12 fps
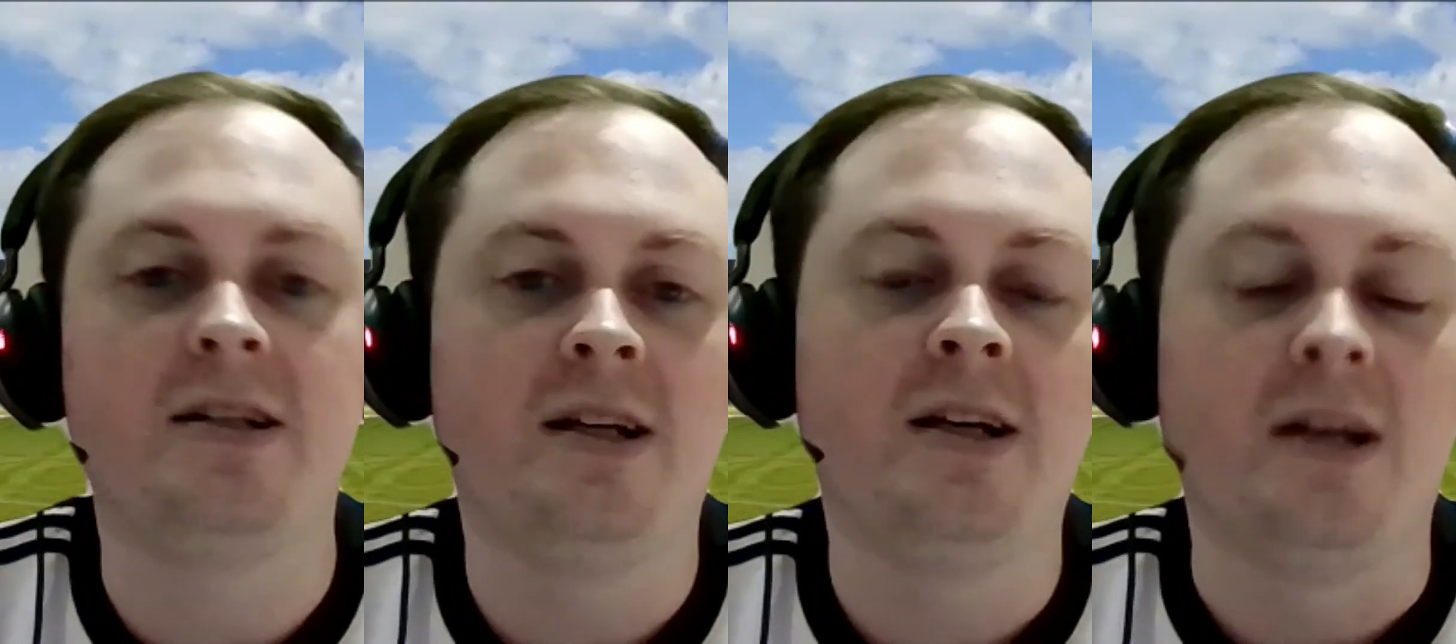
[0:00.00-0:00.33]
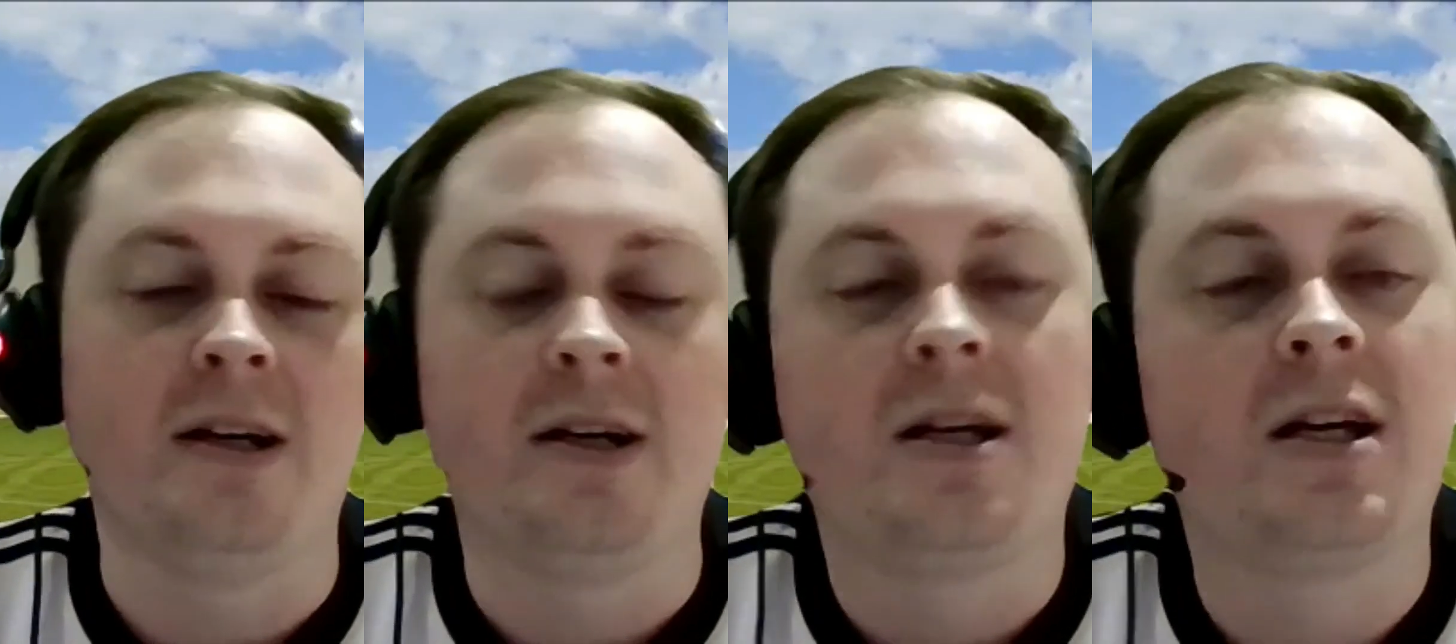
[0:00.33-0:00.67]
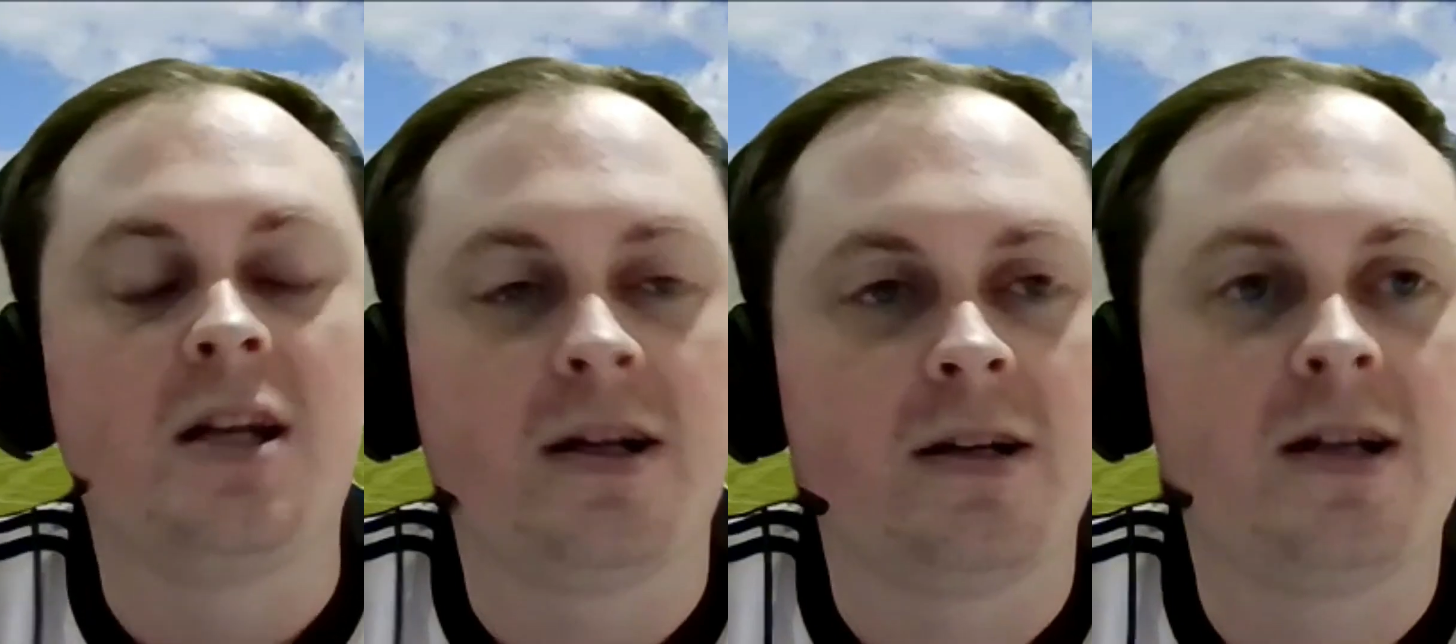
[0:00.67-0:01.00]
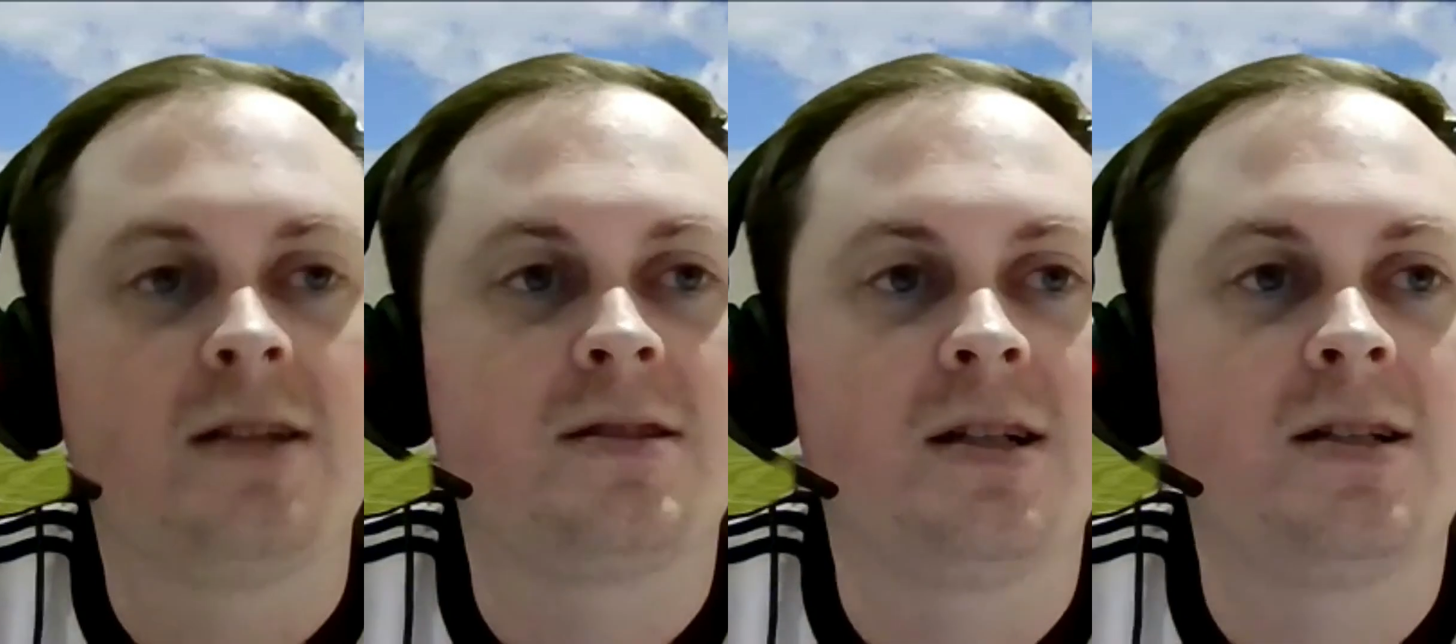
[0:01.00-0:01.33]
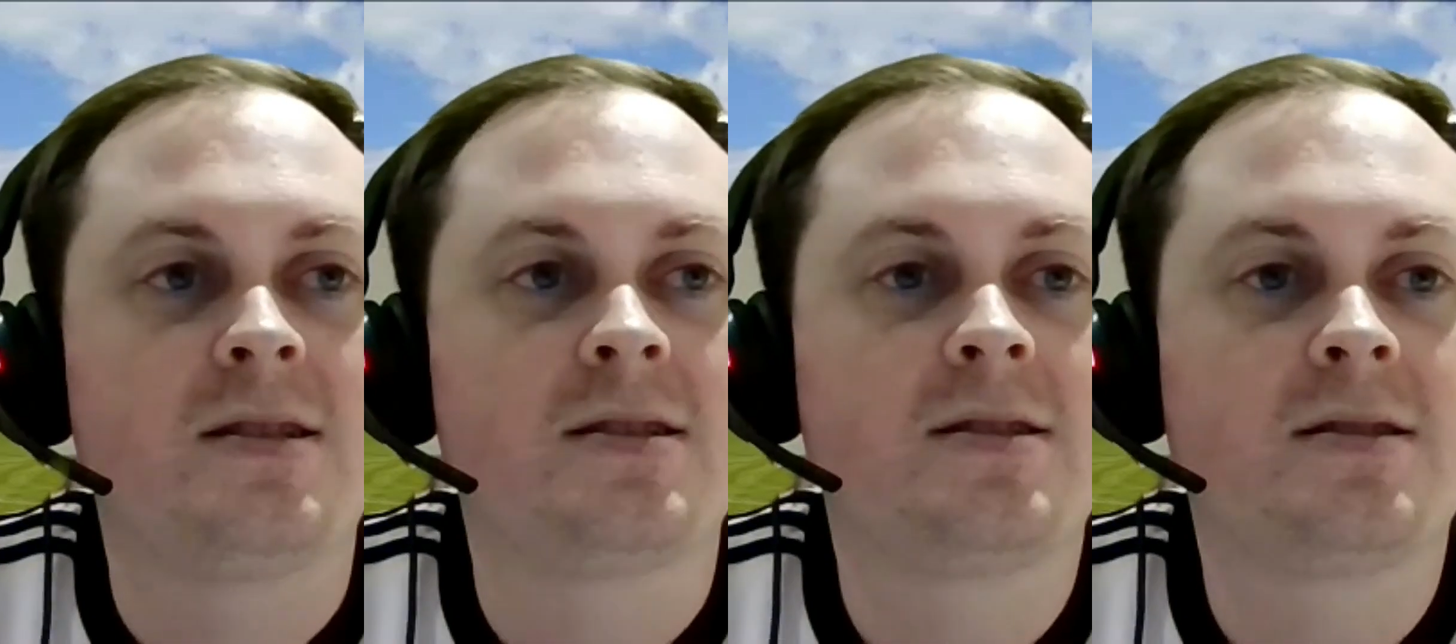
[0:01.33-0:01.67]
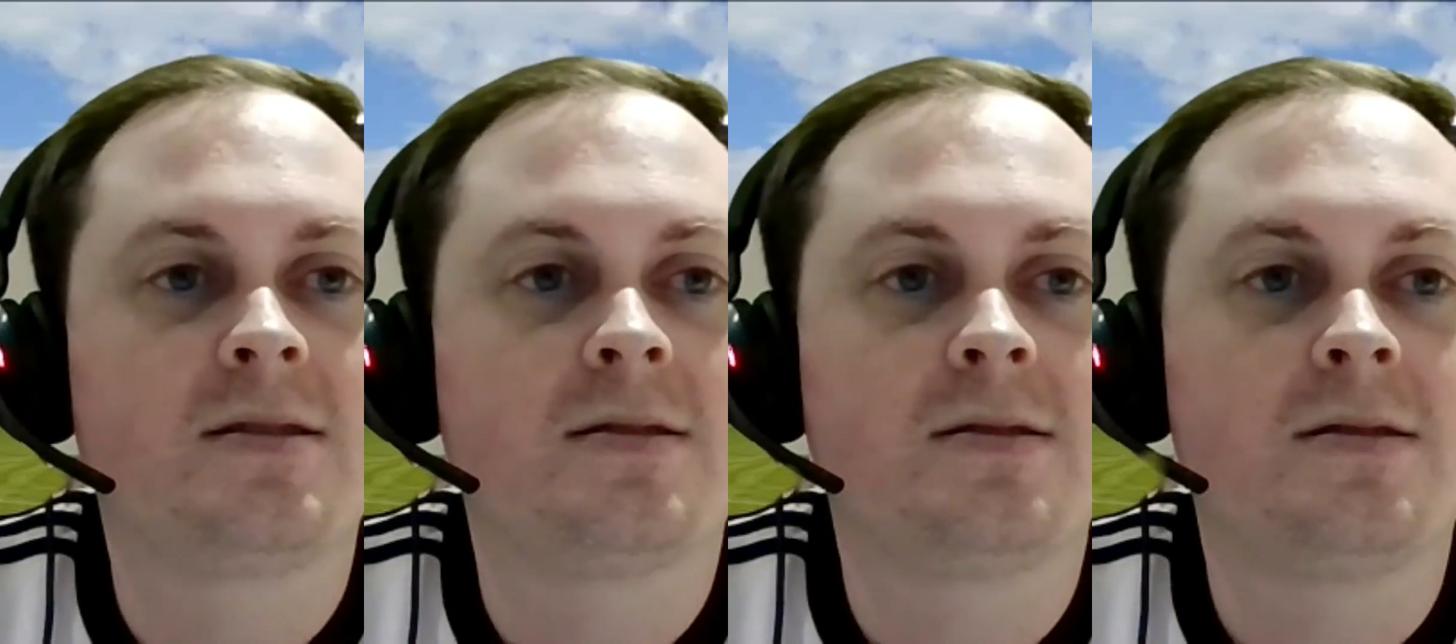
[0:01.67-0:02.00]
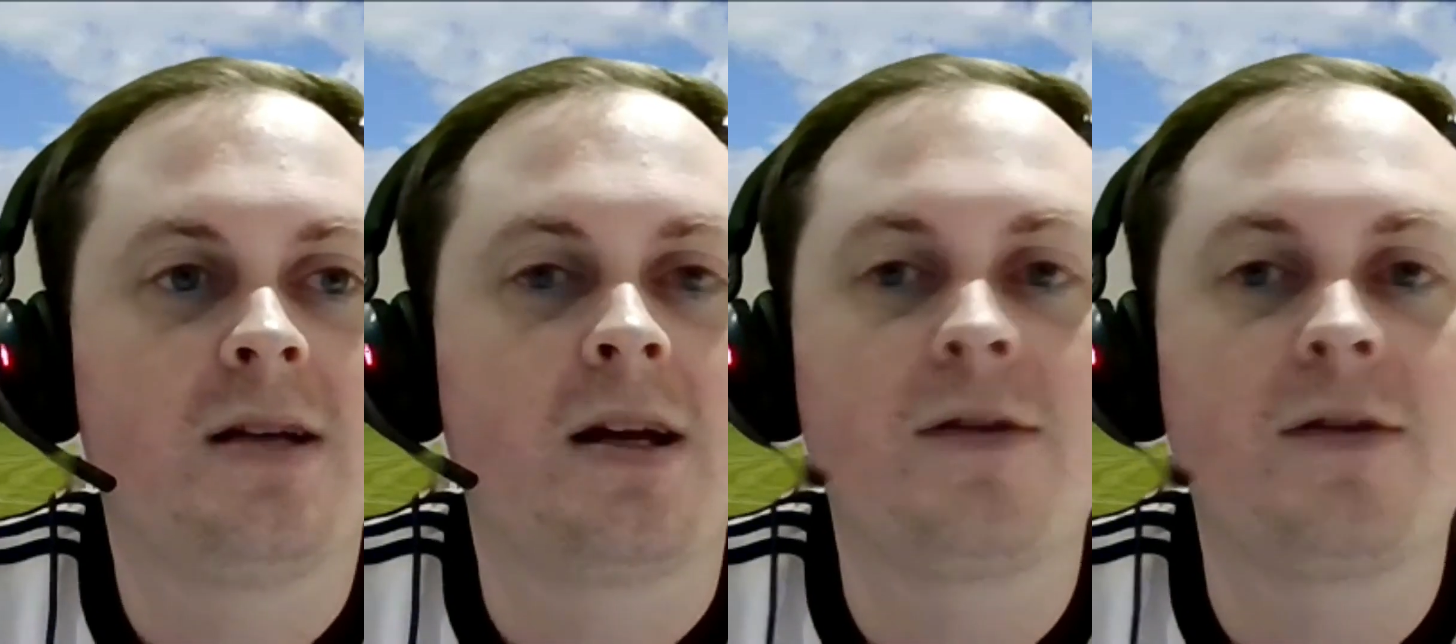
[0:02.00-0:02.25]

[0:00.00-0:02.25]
And it